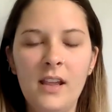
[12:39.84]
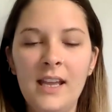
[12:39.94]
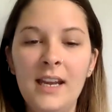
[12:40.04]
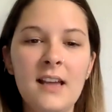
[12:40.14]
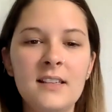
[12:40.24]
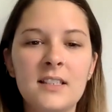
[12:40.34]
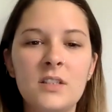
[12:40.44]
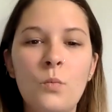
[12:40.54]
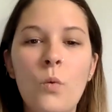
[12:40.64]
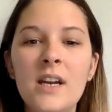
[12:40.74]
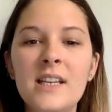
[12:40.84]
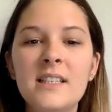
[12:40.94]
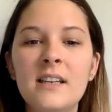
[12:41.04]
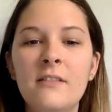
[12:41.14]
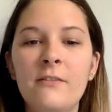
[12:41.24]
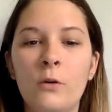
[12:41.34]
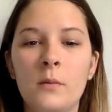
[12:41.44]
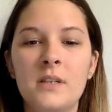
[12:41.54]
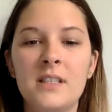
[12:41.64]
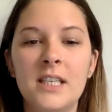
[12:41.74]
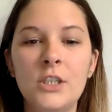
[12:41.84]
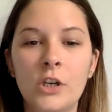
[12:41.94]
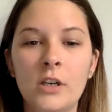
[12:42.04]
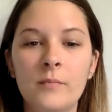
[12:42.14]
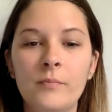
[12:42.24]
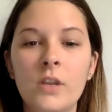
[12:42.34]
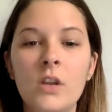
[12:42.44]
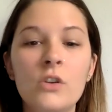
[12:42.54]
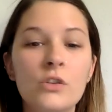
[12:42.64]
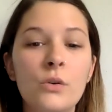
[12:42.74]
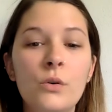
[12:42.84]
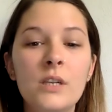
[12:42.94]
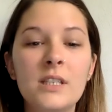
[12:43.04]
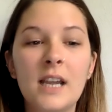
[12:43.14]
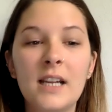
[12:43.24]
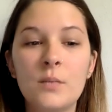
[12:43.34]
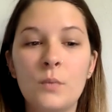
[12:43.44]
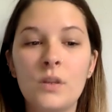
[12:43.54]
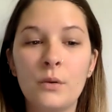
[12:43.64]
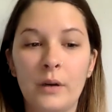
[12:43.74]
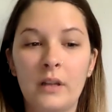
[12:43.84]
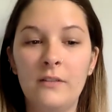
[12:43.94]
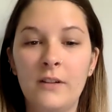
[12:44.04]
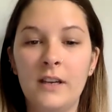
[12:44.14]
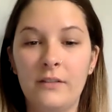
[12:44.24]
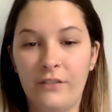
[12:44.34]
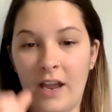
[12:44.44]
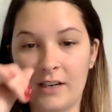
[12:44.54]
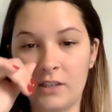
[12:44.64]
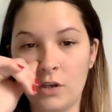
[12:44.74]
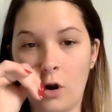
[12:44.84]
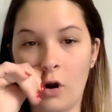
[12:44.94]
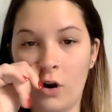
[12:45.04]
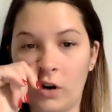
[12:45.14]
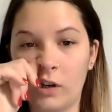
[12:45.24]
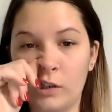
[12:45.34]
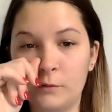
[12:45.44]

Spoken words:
it asks, what is an informed decision? So who decides what the relevant facts are?